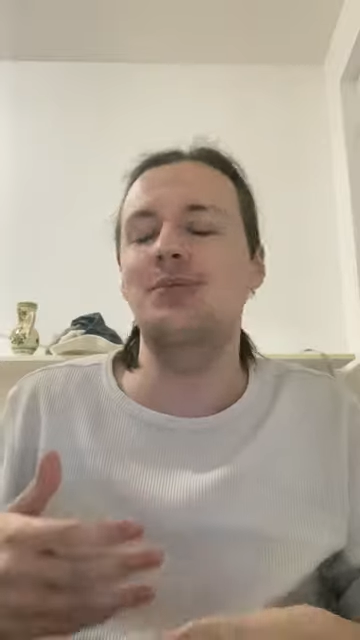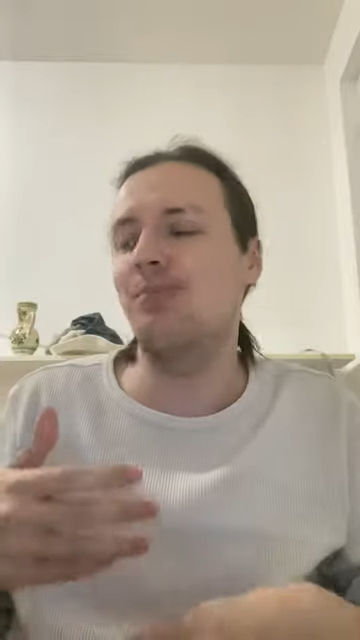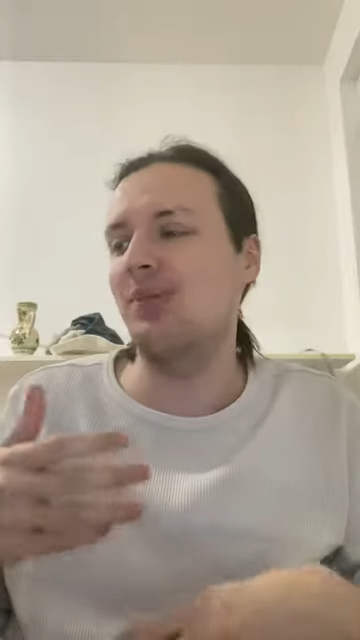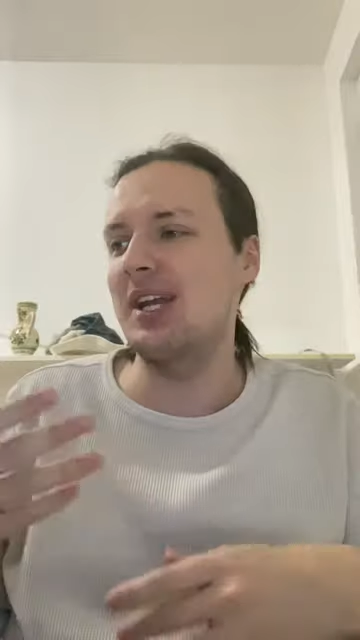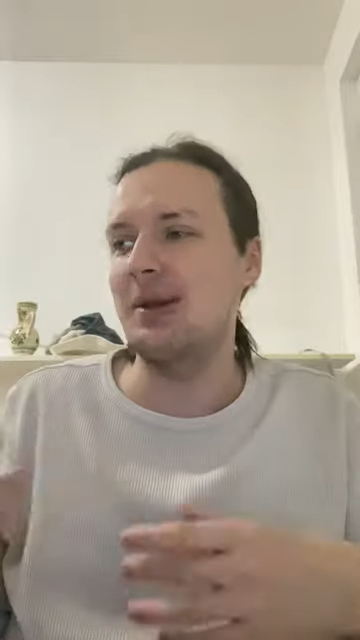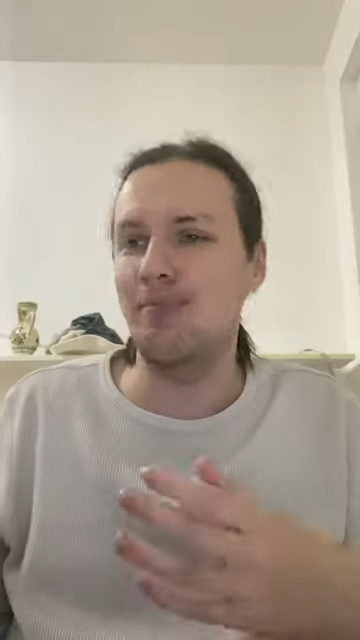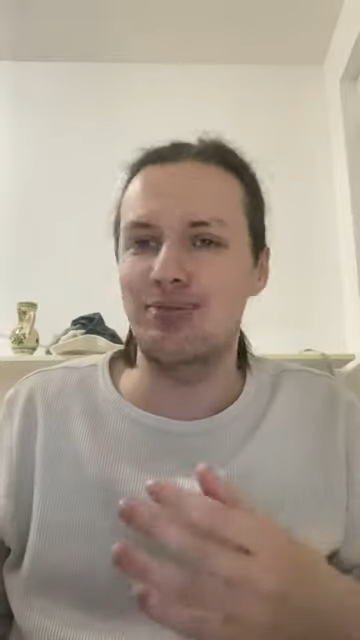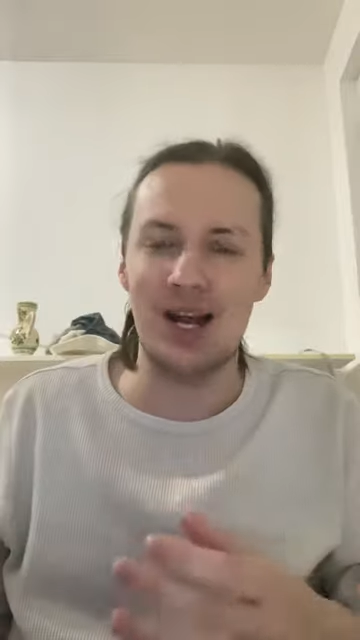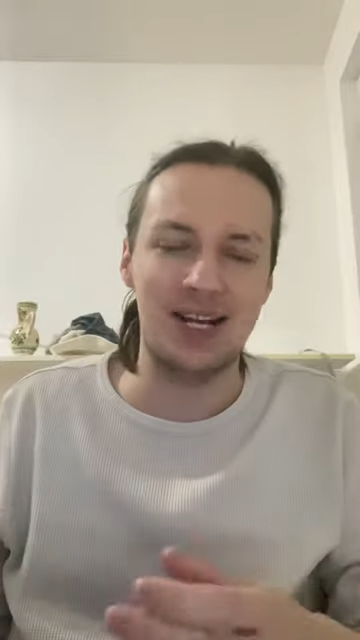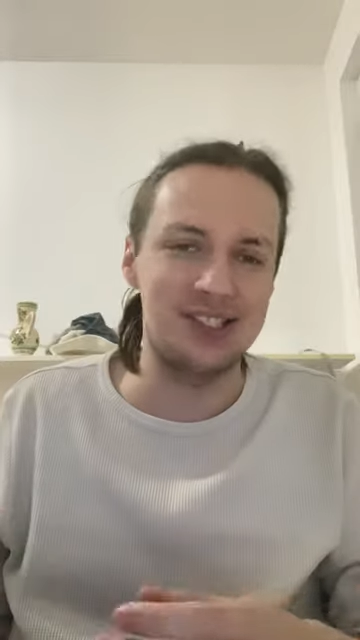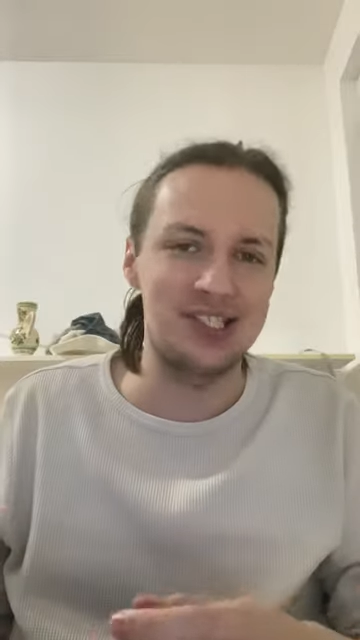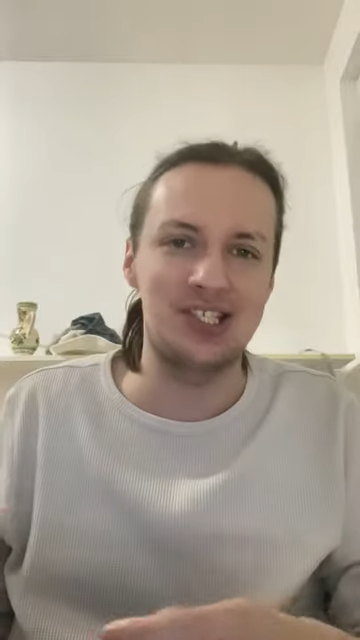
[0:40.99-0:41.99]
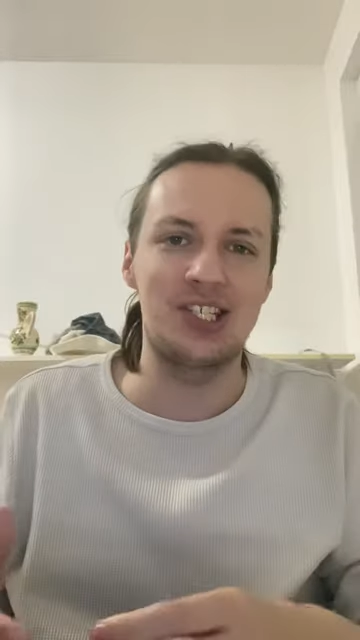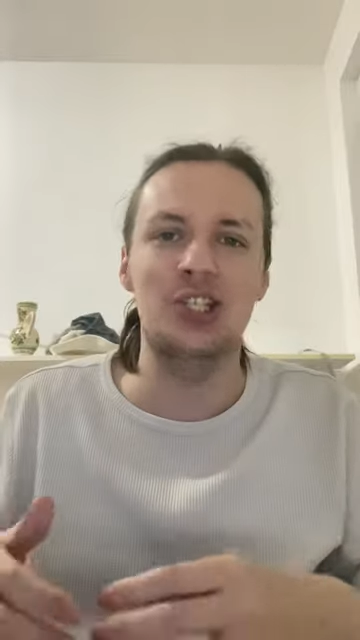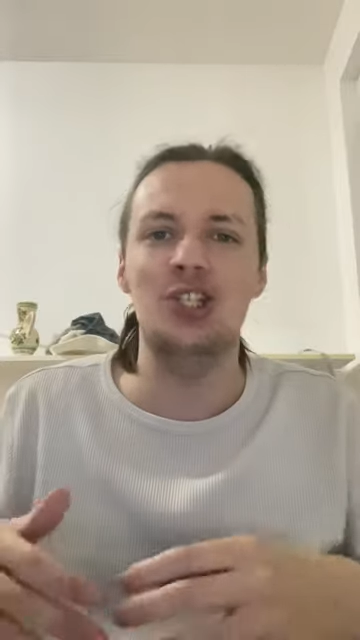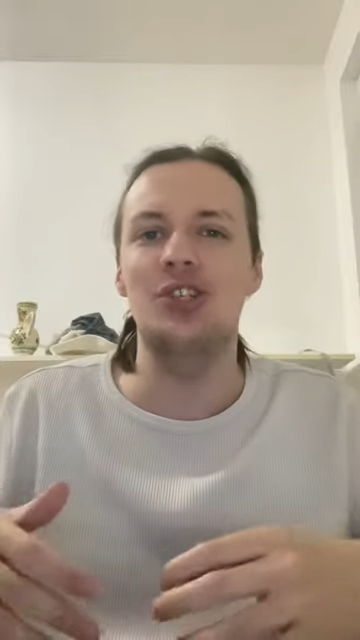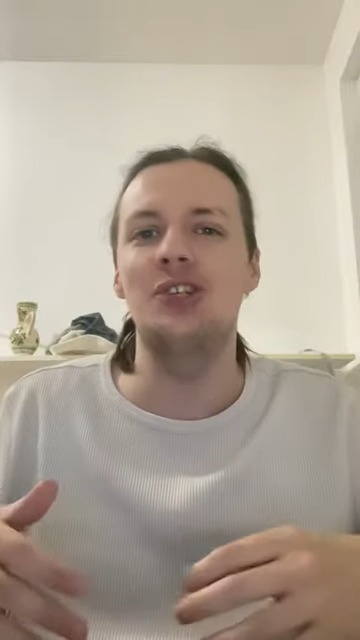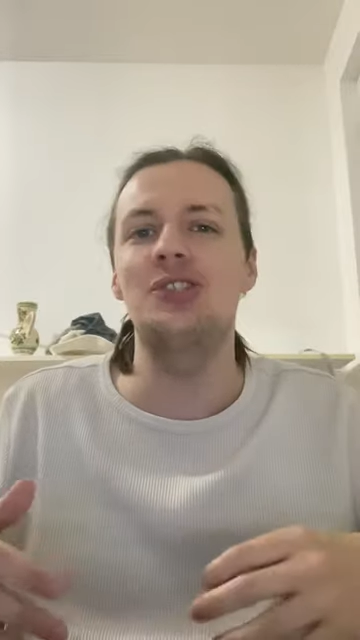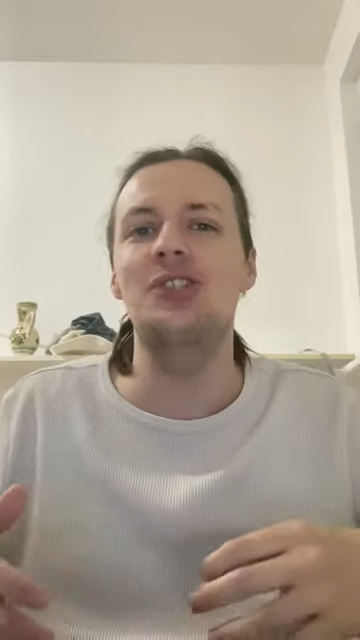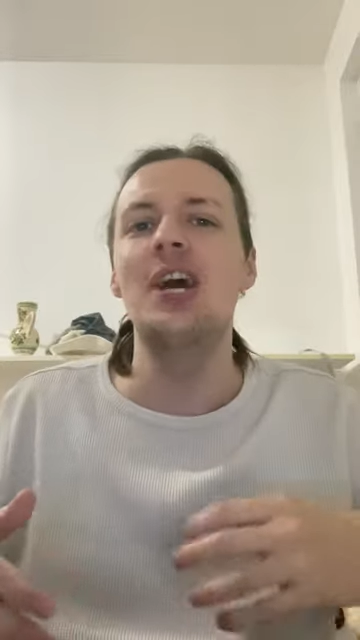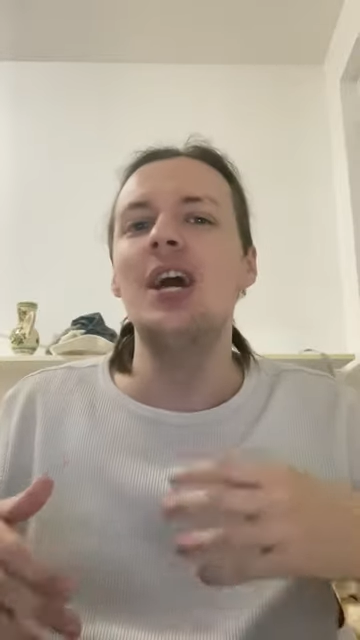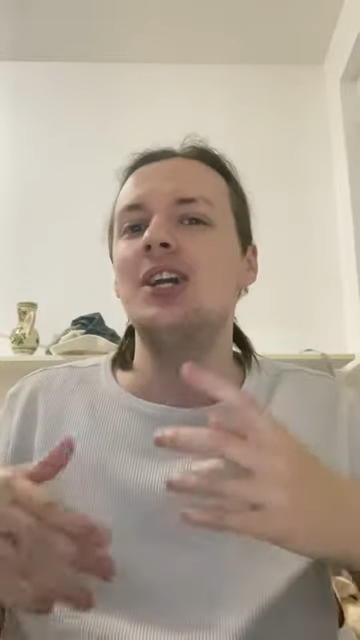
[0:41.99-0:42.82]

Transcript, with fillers: playing practice sessions,